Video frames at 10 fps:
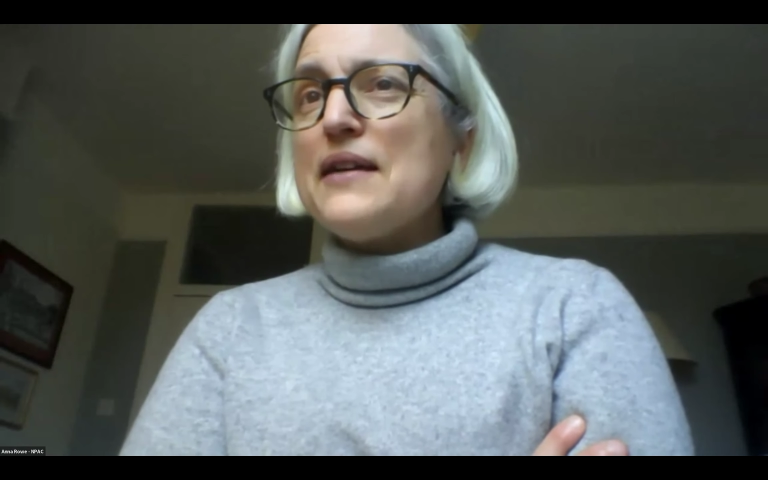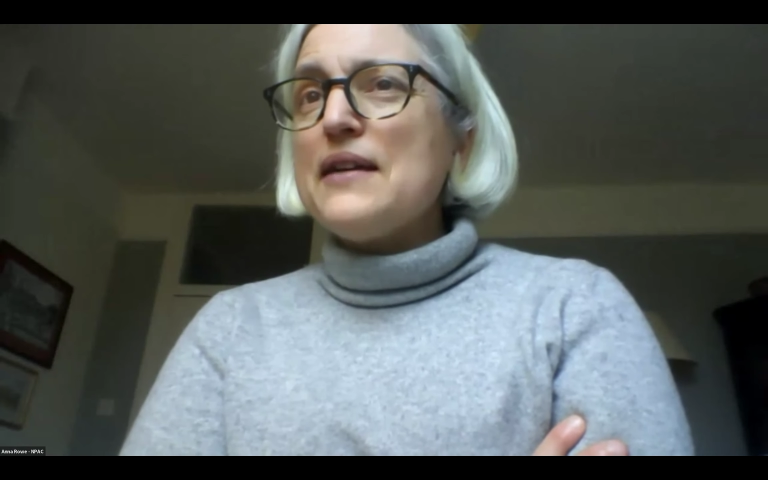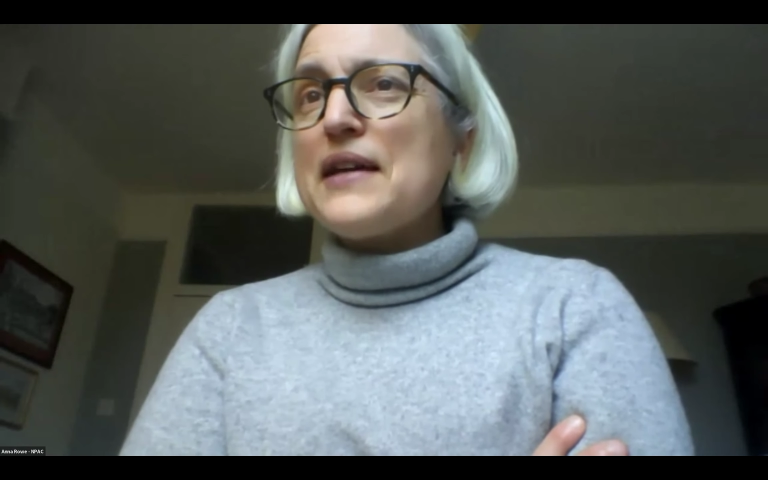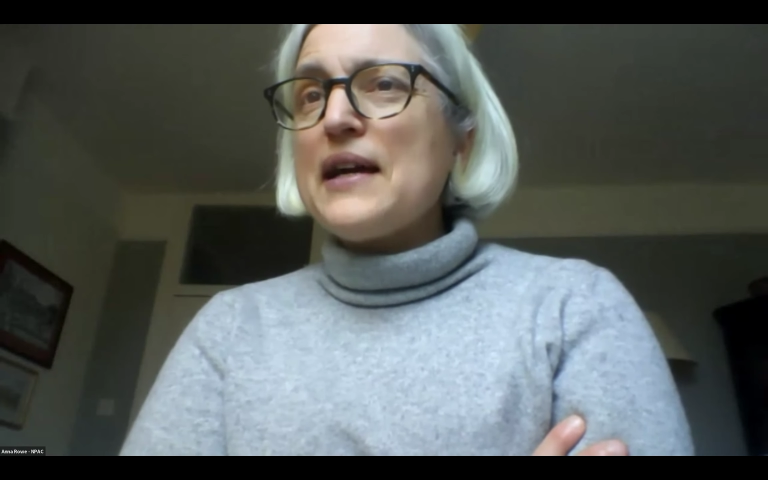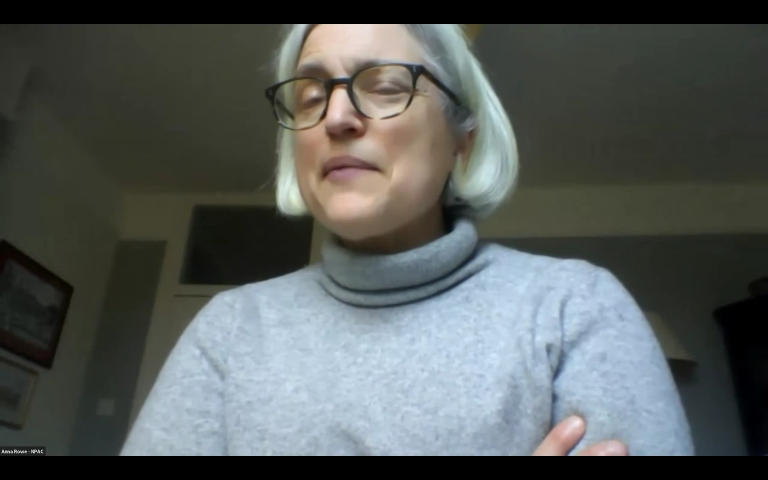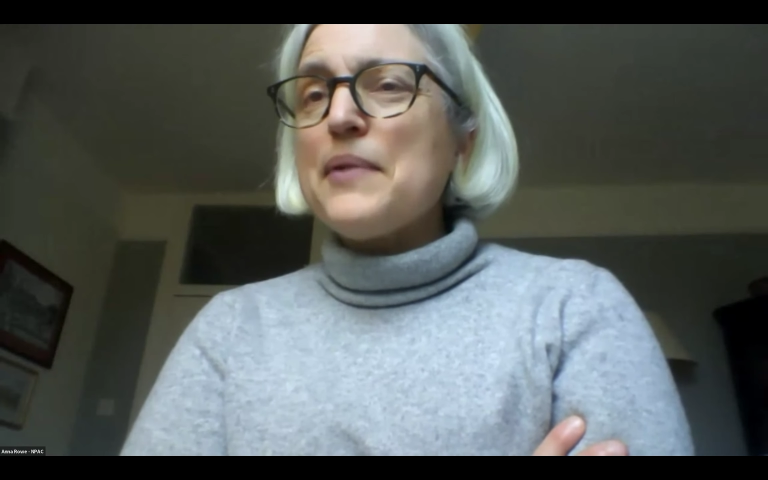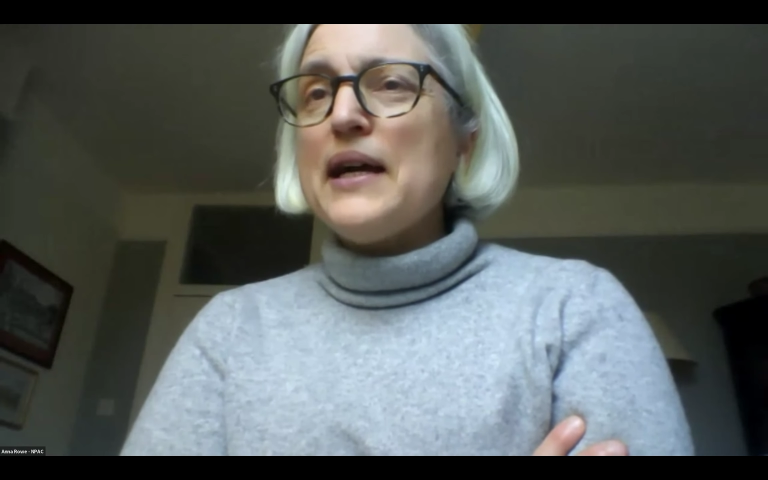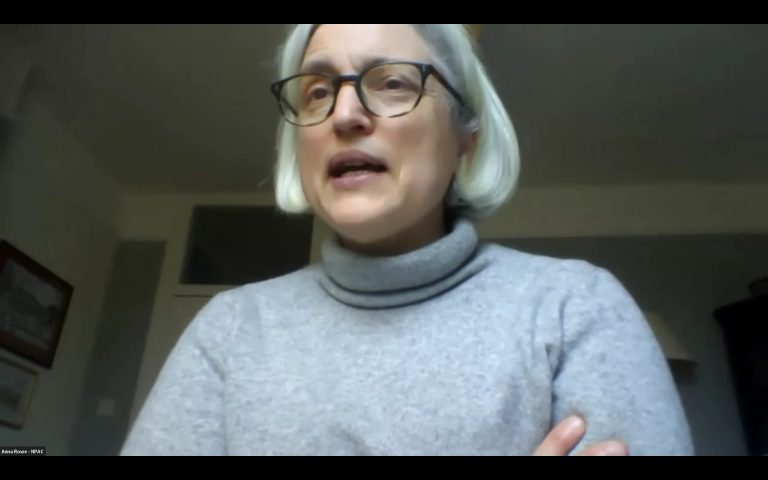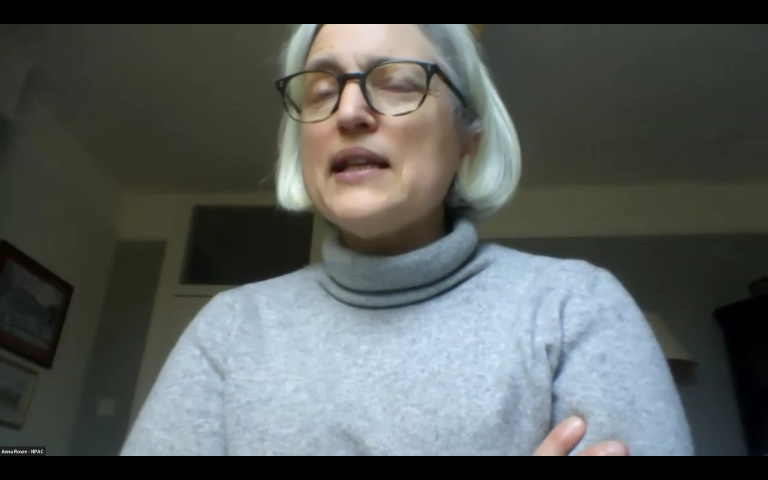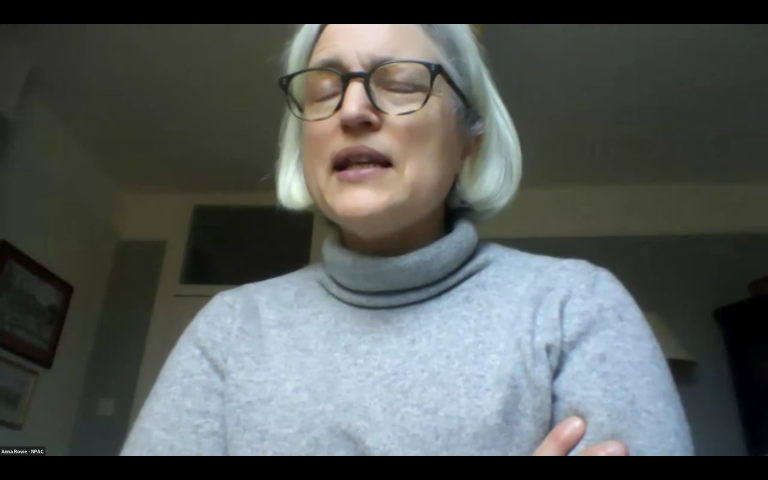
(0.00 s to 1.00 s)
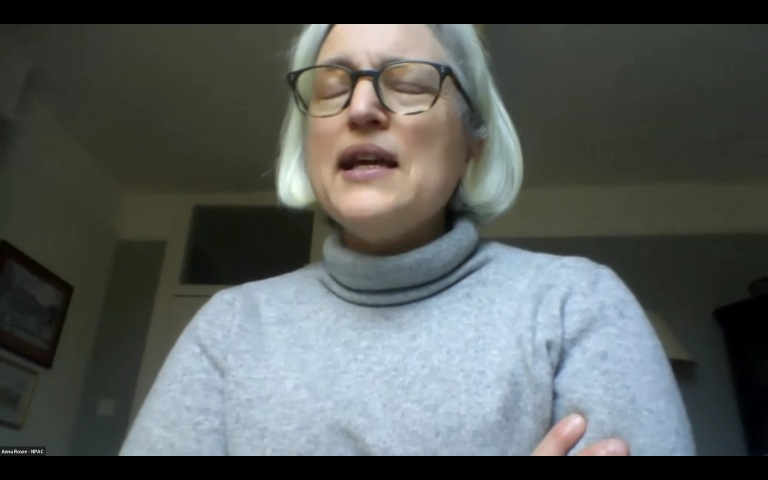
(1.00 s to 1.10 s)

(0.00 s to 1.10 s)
Give campaign.